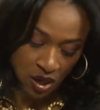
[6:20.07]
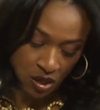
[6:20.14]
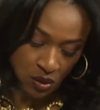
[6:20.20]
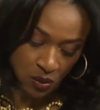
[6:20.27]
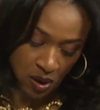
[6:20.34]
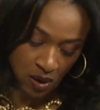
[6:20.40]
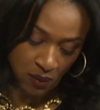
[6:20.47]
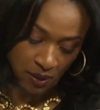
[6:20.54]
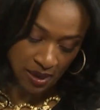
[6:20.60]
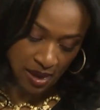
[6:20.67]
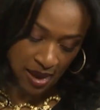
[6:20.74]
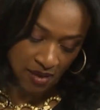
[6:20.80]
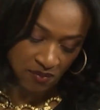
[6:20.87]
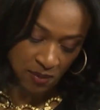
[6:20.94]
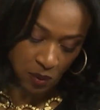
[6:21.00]
You already
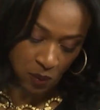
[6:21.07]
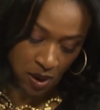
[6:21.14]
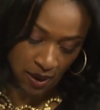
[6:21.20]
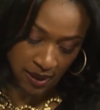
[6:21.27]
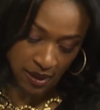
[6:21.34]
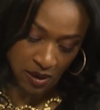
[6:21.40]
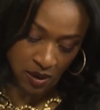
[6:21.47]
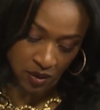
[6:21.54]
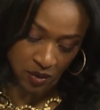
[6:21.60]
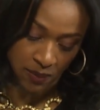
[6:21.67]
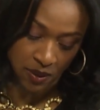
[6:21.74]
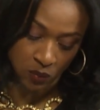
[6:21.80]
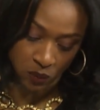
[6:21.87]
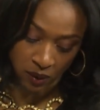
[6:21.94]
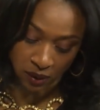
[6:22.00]
have Milwaukee
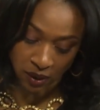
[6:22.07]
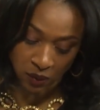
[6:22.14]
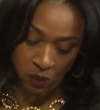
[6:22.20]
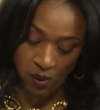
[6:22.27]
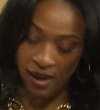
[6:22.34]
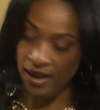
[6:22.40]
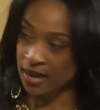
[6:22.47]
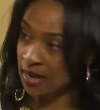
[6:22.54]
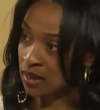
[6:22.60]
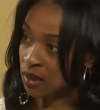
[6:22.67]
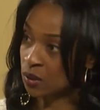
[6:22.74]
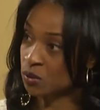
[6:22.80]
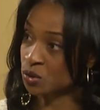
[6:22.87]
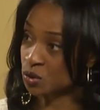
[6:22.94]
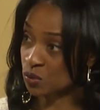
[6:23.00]
Alderman Willie Wade,
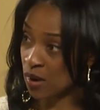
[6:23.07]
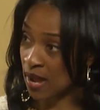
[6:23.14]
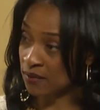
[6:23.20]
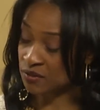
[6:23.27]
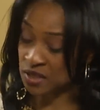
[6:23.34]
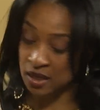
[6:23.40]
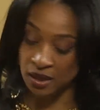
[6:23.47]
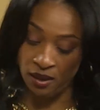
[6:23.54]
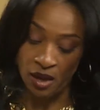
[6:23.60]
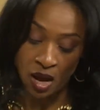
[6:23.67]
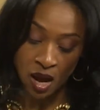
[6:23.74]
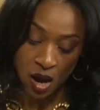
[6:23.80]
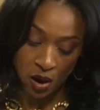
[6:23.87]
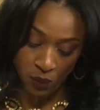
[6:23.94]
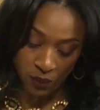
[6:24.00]
who's drafting
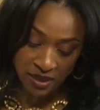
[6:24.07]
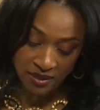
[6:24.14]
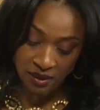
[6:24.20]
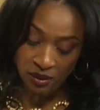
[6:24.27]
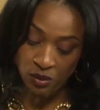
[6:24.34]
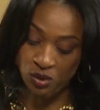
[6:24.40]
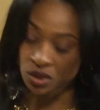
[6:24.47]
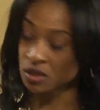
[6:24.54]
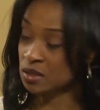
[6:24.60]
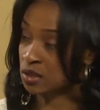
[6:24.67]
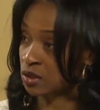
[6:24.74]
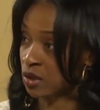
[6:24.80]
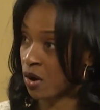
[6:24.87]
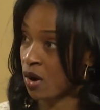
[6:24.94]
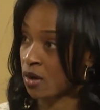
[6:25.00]
a resolution to
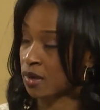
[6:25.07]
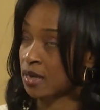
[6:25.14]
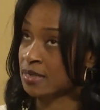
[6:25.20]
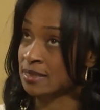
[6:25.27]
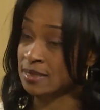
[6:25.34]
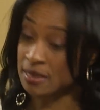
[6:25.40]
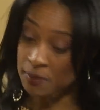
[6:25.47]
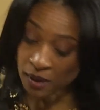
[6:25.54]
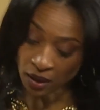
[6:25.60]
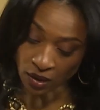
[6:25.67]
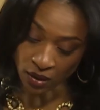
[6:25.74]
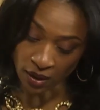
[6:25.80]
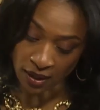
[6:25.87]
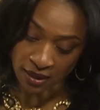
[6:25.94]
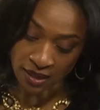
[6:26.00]
start a
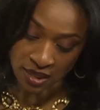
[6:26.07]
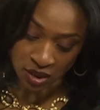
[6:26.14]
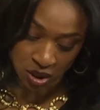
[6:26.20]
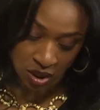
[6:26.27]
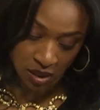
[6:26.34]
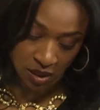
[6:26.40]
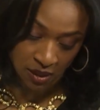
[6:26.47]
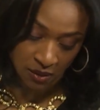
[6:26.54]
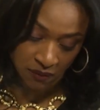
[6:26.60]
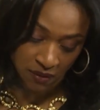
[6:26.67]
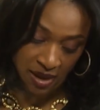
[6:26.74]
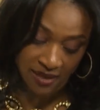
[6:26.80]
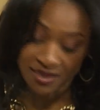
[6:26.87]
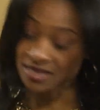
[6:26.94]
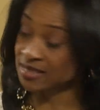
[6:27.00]
similar initiative
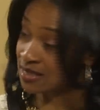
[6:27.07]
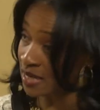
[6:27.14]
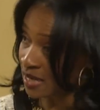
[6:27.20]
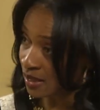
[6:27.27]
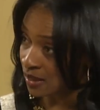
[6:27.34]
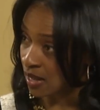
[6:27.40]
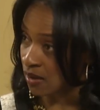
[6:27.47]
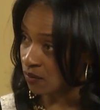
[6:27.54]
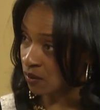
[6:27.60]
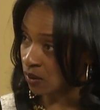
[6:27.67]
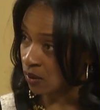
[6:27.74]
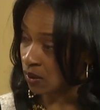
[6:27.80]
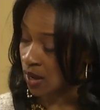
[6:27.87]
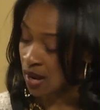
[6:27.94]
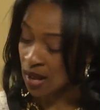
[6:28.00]
at the city
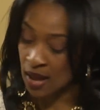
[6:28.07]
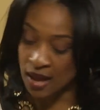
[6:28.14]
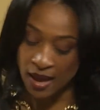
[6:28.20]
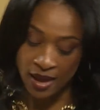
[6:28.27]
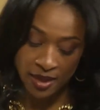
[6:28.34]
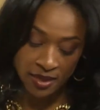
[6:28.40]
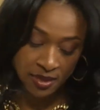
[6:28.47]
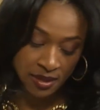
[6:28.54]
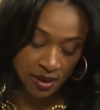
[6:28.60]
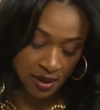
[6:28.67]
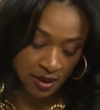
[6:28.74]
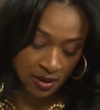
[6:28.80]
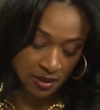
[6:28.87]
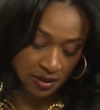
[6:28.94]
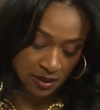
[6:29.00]
level and
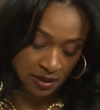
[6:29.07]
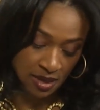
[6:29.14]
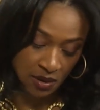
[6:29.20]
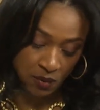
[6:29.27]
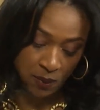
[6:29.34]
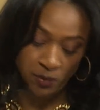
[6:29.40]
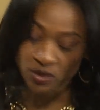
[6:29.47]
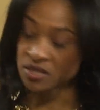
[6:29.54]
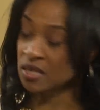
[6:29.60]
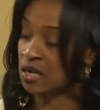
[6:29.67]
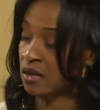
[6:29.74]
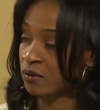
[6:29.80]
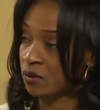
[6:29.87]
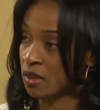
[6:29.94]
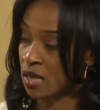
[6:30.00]
then State
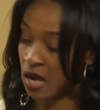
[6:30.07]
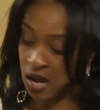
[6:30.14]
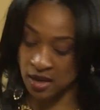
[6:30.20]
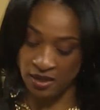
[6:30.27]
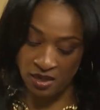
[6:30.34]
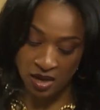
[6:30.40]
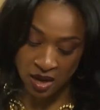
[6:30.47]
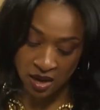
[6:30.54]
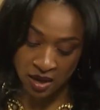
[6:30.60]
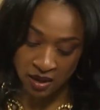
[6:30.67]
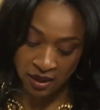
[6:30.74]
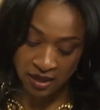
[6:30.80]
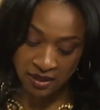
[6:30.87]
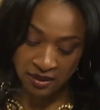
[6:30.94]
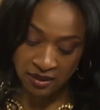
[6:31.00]
Representative Leon
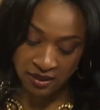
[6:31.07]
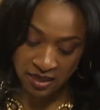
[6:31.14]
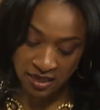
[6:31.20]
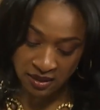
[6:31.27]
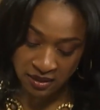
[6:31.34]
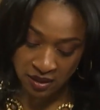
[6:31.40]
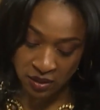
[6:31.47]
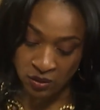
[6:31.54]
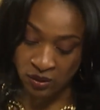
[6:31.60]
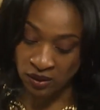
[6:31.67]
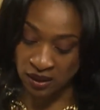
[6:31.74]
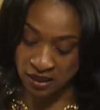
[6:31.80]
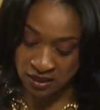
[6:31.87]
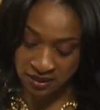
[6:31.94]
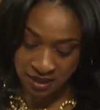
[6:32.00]
Young and State Senator
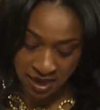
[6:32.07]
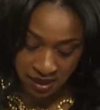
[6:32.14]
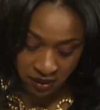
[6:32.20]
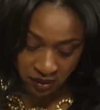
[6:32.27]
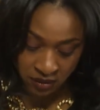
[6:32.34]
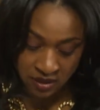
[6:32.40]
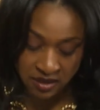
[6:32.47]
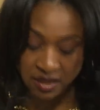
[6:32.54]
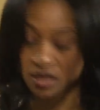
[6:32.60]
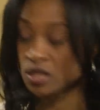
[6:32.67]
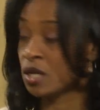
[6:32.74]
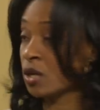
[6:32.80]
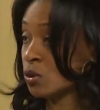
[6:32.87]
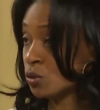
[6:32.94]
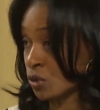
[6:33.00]
Lena Taylor intend
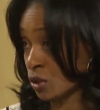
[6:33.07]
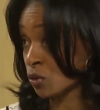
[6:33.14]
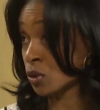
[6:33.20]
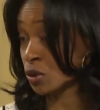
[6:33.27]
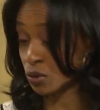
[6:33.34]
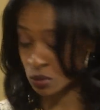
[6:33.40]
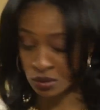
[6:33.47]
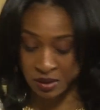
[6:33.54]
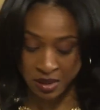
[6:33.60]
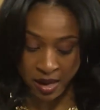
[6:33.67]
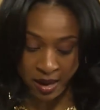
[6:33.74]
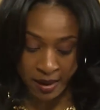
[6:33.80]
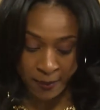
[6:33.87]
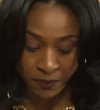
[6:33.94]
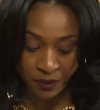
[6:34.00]
to introduce
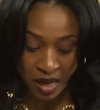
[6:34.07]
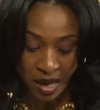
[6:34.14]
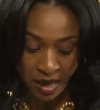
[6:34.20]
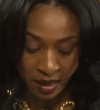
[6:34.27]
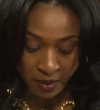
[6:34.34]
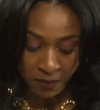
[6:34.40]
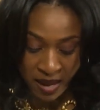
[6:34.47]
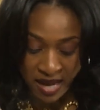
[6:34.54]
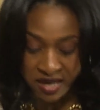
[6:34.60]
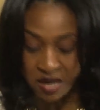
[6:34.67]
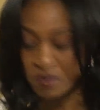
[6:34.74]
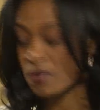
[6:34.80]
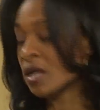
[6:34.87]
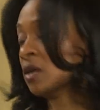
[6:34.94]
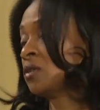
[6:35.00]
um,
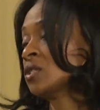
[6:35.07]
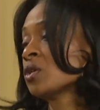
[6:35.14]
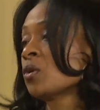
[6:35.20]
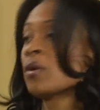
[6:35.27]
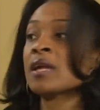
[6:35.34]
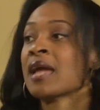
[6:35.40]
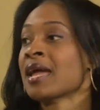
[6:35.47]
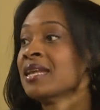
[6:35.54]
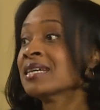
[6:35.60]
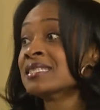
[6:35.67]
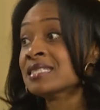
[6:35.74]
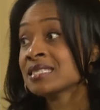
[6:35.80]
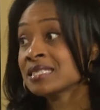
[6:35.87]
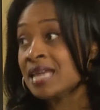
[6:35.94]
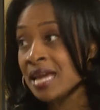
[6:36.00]
companion bills to create a
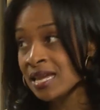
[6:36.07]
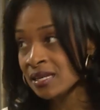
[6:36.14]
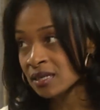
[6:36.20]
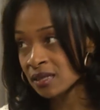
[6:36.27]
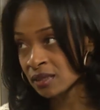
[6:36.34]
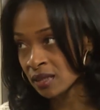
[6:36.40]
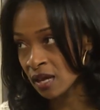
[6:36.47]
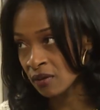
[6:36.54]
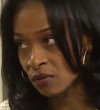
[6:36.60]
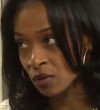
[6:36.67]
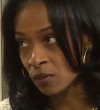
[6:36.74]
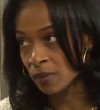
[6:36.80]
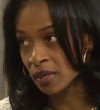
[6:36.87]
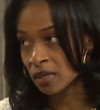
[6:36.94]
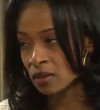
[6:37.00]
state
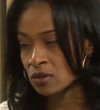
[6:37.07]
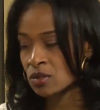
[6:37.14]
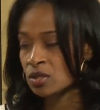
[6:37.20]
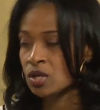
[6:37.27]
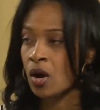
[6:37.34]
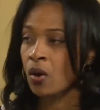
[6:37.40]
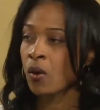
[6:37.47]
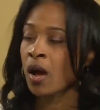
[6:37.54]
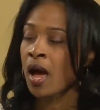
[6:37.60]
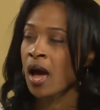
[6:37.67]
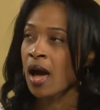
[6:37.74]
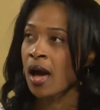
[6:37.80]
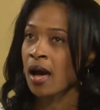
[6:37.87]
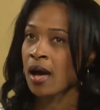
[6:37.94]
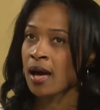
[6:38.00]
level bill. So,
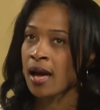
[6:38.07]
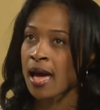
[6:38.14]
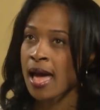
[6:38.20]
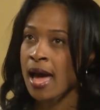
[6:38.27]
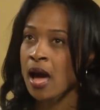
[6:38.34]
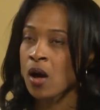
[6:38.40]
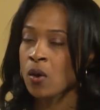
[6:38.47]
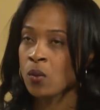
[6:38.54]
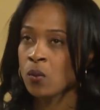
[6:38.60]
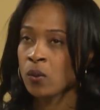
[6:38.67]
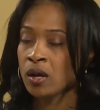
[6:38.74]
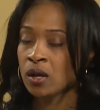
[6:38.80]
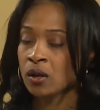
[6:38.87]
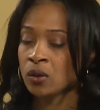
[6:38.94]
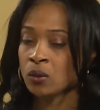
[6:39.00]
uh, how
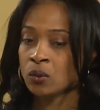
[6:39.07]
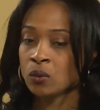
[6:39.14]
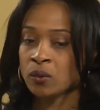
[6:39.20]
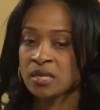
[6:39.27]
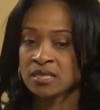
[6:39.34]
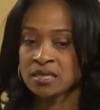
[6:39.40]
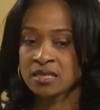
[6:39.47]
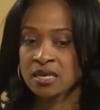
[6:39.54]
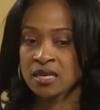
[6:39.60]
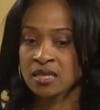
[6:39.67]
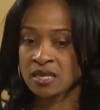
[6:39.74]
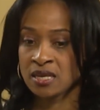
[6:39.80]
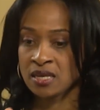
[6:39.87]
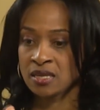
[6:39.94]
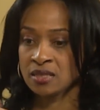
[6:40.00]
will we see
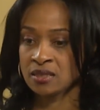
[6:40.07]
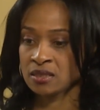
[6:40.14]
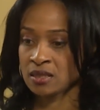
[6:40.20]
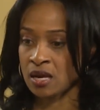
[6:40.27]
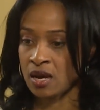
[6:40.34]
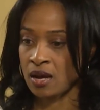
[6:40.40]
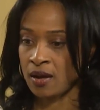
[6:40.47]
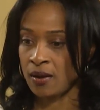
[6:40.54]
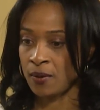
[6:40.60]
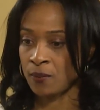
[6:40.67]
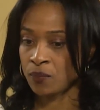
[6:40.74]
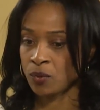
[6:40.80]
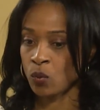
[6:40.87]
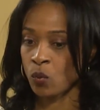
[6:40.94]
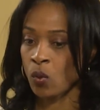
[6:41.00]
these
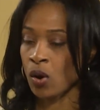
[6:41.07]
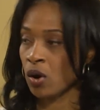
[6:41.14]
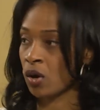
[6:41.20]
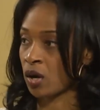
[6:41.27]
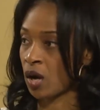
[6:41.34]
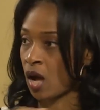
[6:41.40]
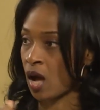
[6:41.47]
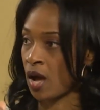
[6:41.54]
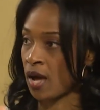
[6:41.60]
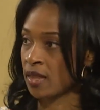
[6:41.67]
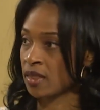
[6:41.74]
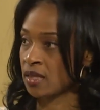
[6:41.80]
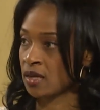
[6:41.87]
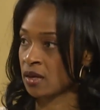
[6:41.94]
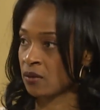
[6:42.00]
um, work
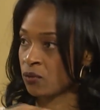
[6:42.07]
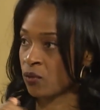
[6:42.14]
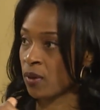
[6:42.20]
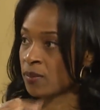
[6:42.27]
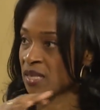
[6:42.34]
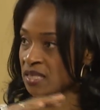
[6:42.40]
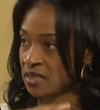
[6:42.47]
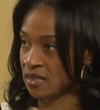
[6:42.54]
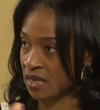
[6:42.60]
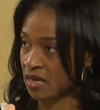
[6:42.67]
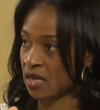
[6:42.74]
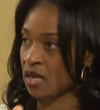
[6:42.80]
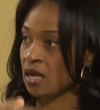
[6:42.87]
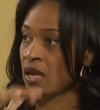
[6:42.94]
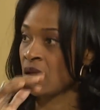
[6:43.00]
on the from the
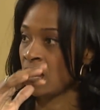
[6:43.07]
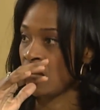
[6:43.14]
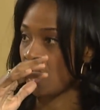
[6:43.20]
city,